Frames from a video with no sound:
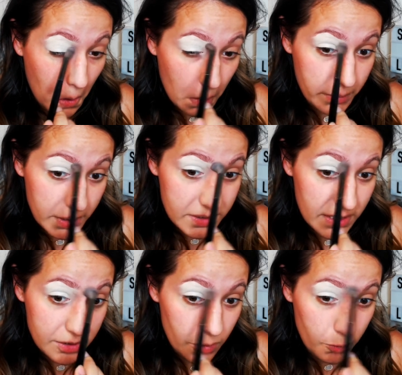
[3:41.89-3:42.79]
Because I
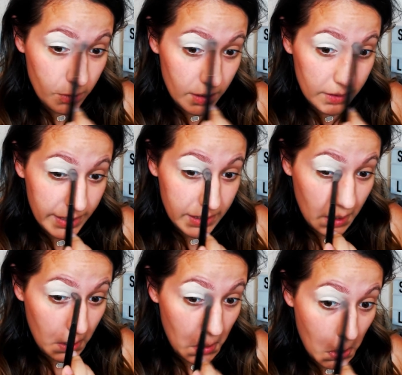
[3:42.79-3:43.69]
don't want like
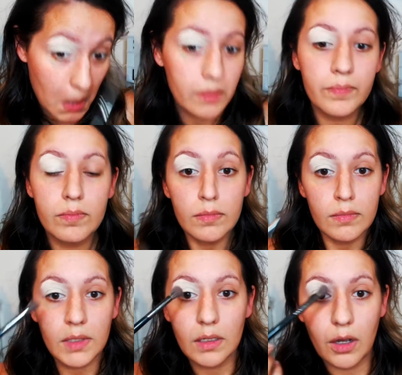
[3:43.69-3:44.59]
a
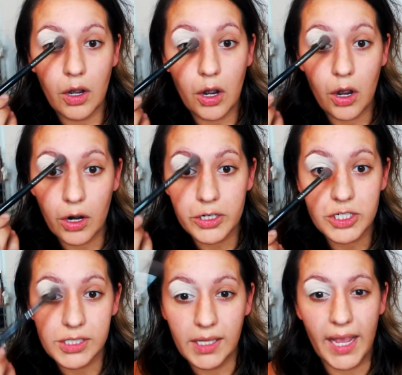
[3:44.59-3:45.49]
harsh
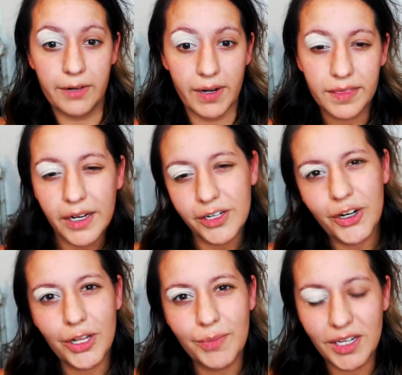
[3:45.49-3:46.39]
line right there, you know
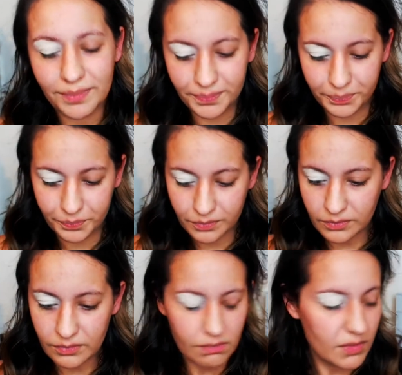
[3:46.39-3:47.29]
what I mean?
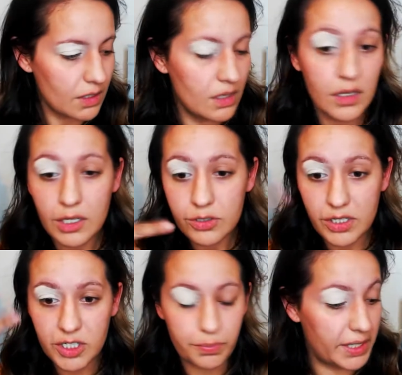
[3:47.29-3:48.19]
So I
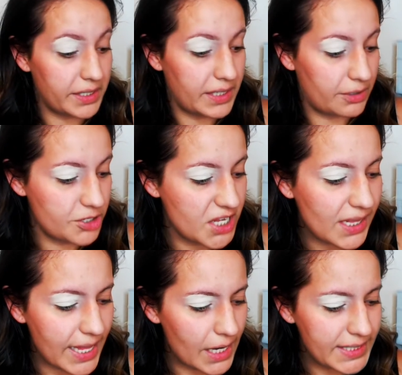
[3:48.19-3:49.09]
just blend it out just a
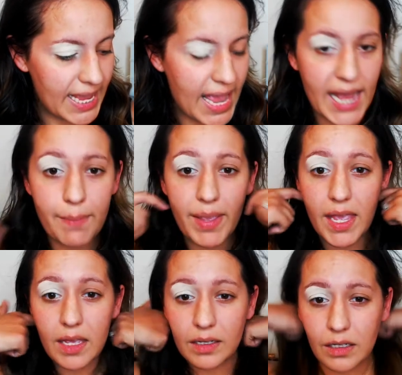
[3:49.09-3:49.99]
little tiny
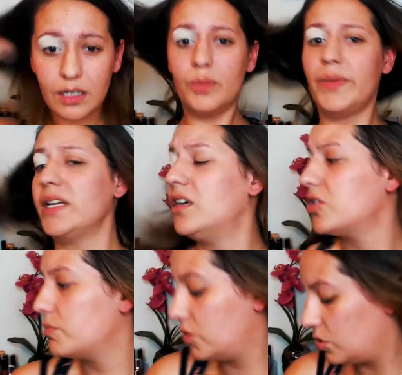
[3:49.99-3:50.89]
bit. Oh my gosh,
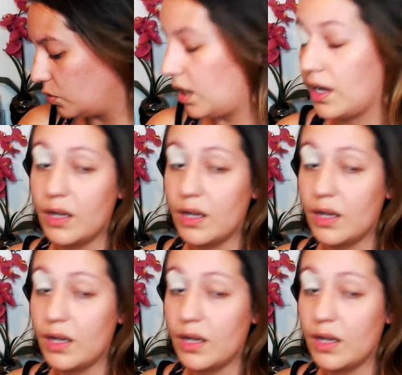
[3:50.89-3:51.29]
I'm so hot.